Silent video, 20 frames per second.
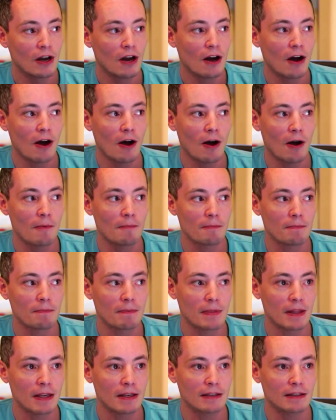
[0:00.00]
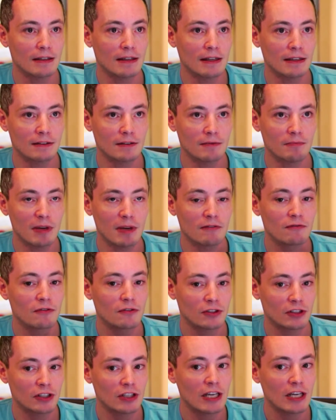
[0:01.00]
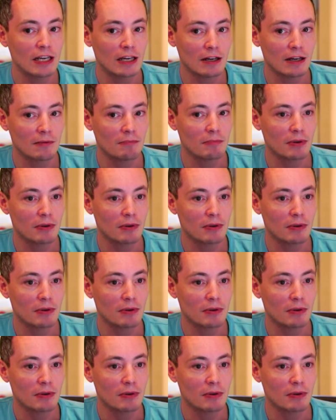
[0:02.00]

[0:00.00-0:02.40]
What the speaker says: It's made for singing,